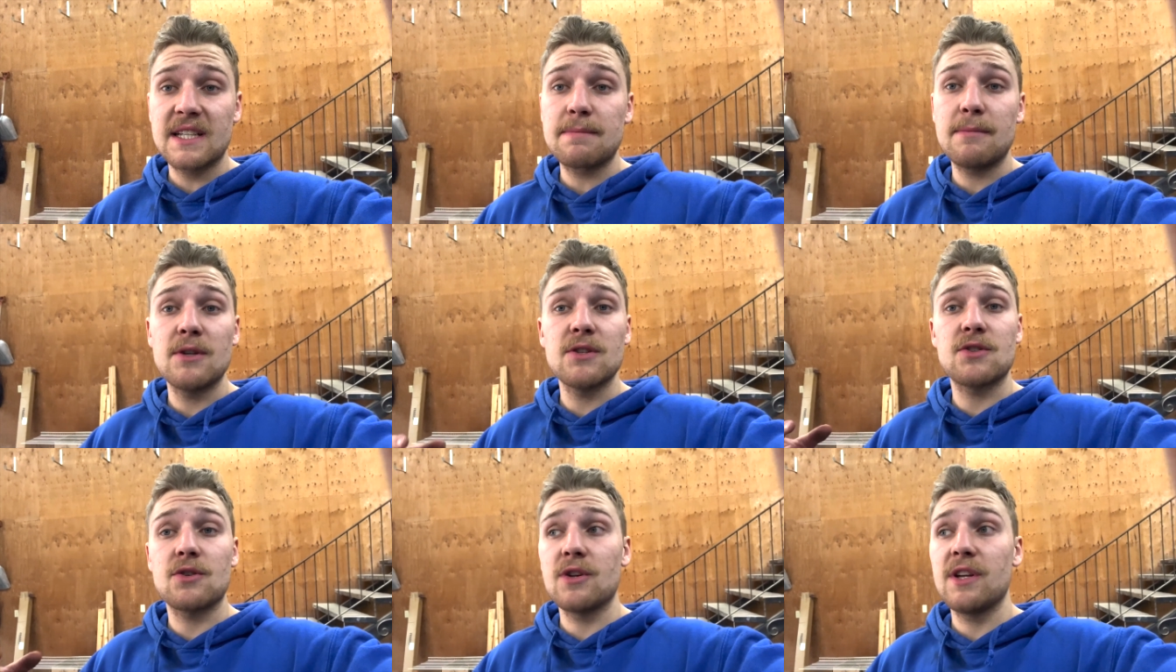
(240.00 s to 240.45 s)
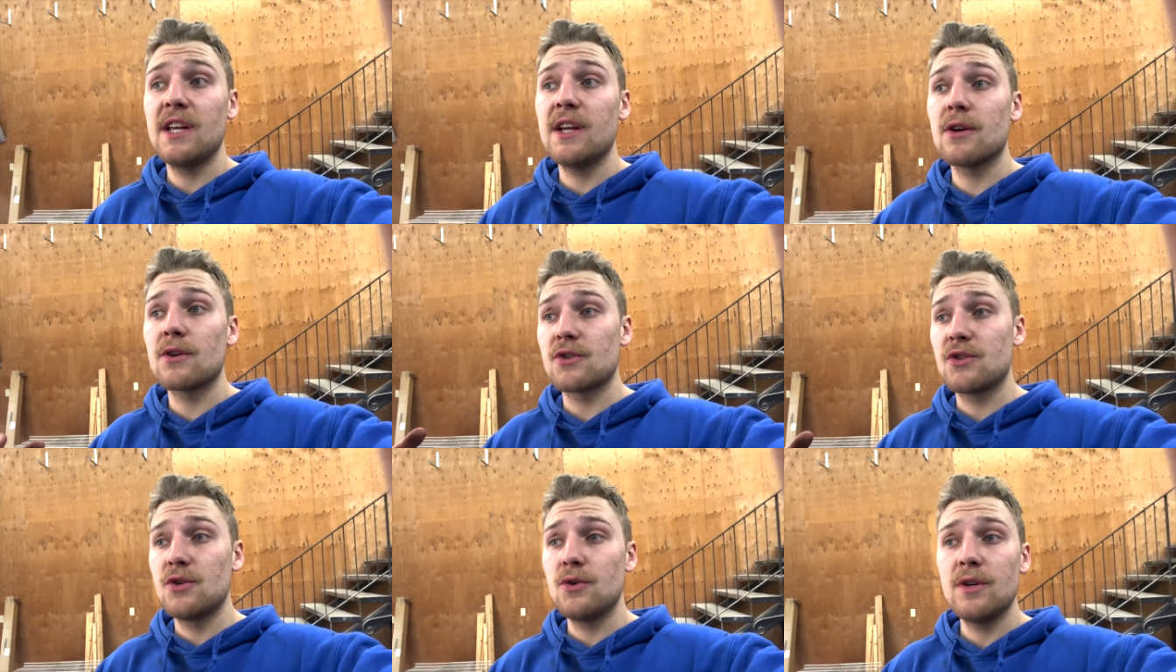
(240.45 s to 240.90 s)
months or a year
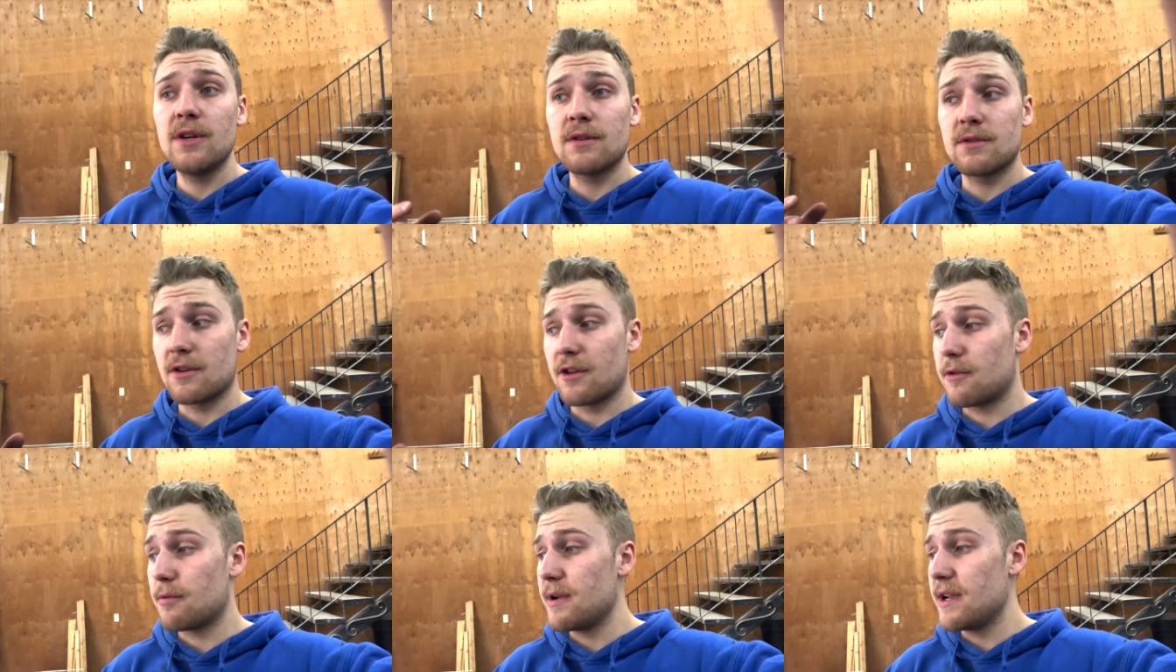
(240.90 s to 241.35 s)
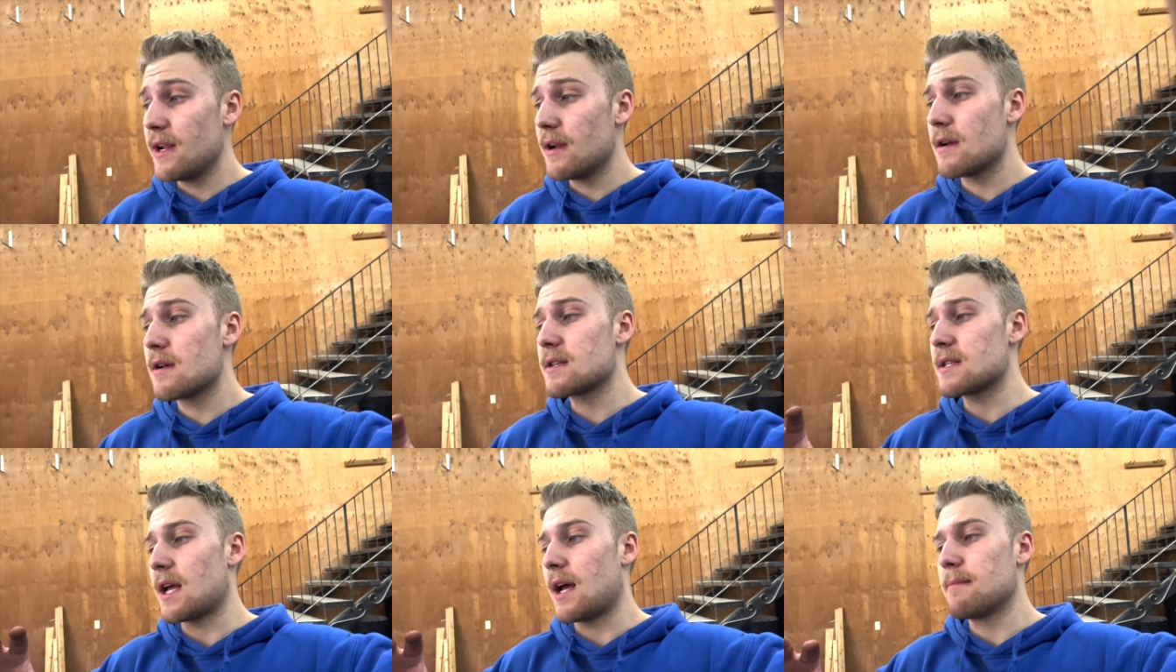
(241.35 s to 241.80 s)
or 2 years or 3
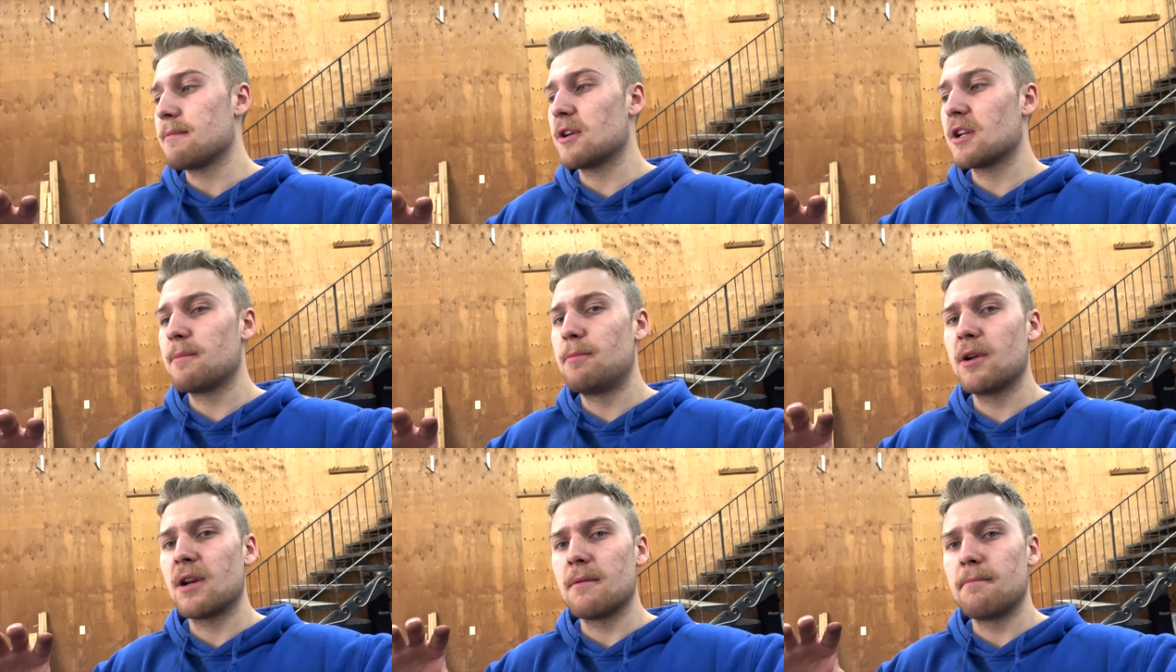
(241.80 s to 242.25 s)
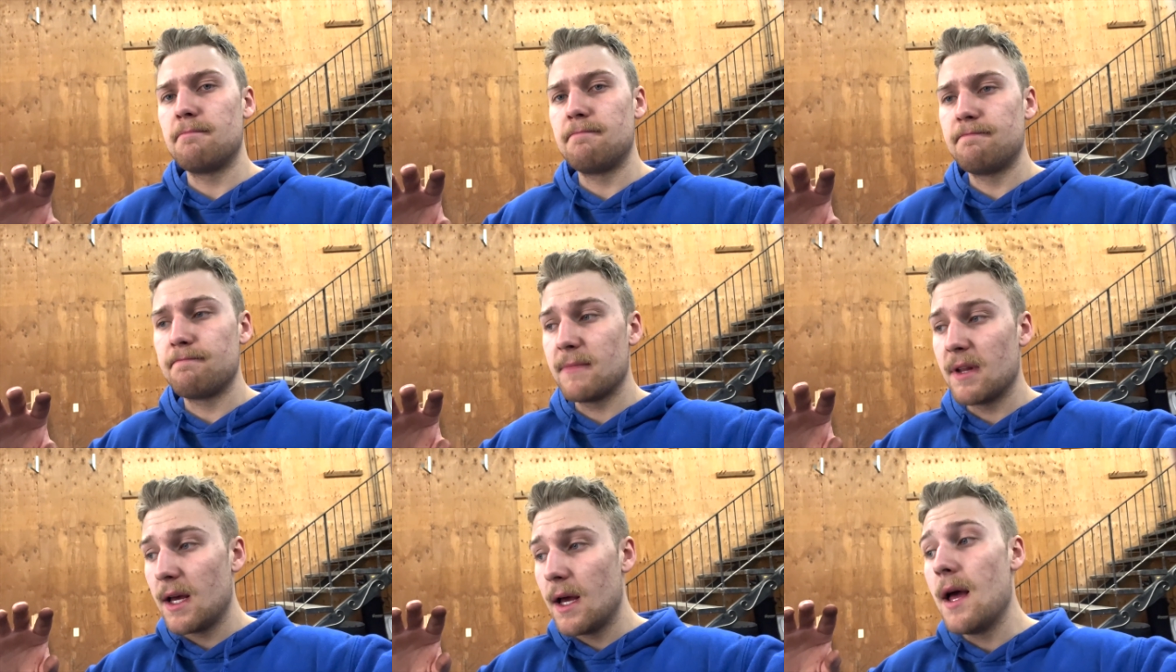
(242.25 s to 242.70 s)
years, I'm going to put a
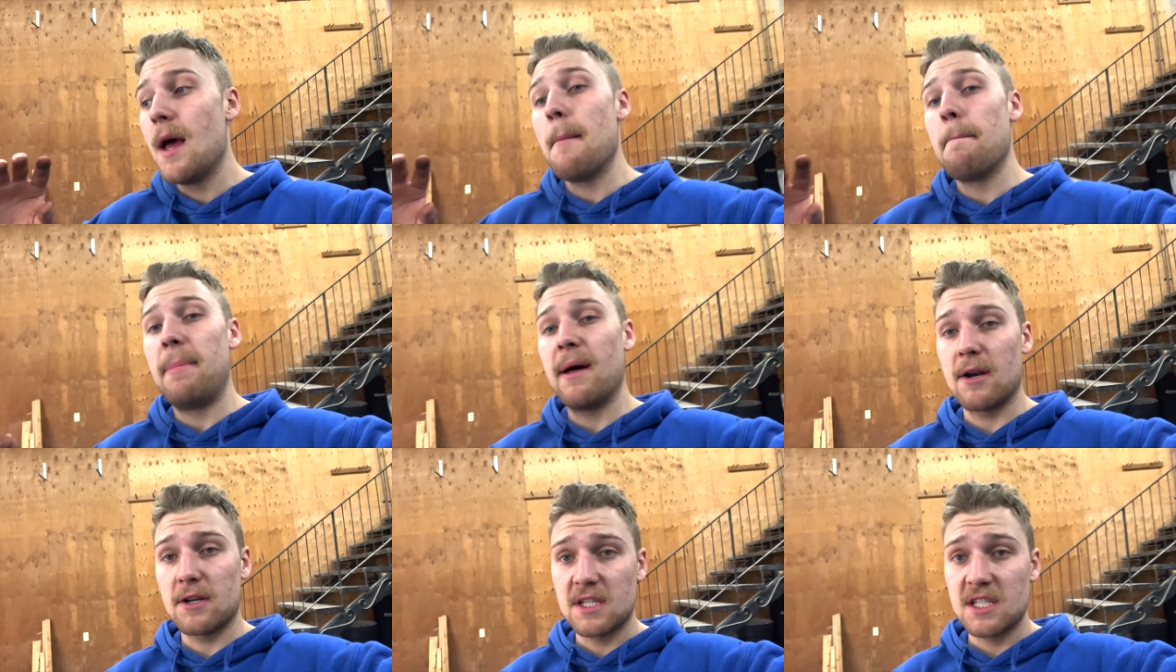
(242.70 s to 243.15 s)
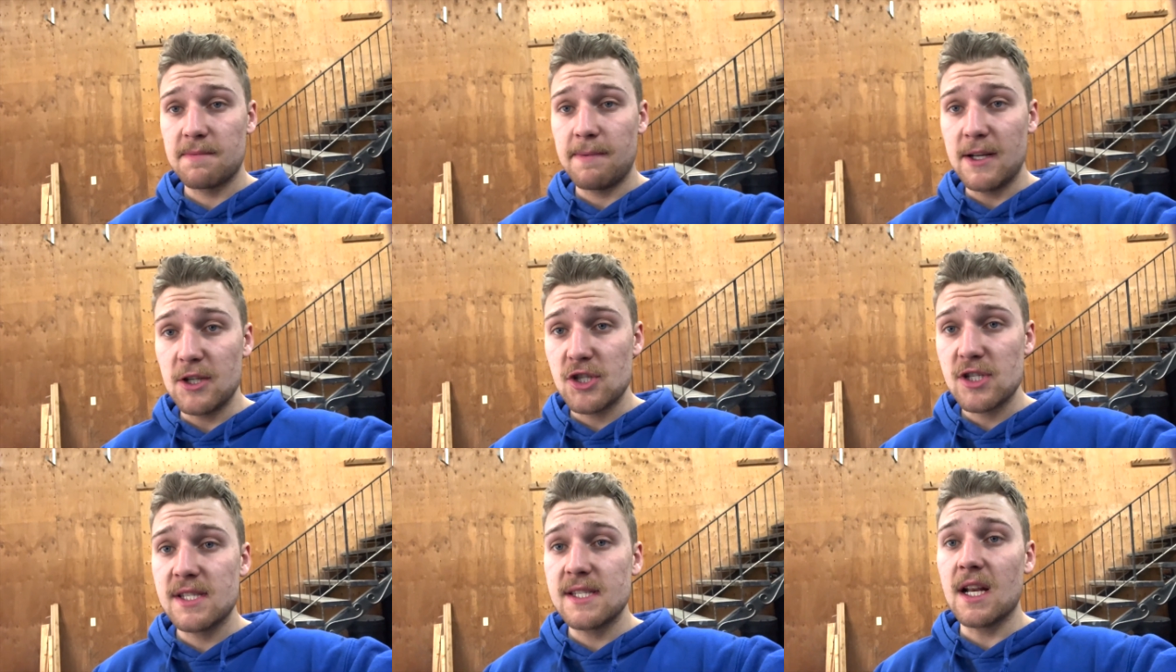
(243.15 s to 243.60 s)
better
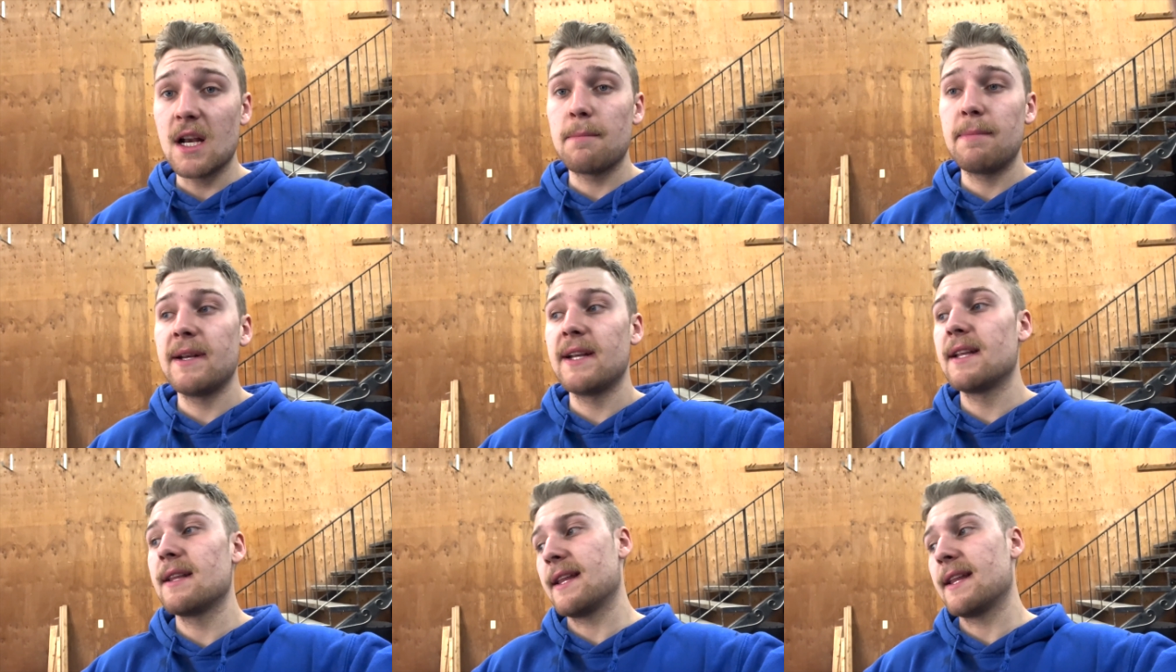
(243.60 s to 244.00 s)
suspension setup in it.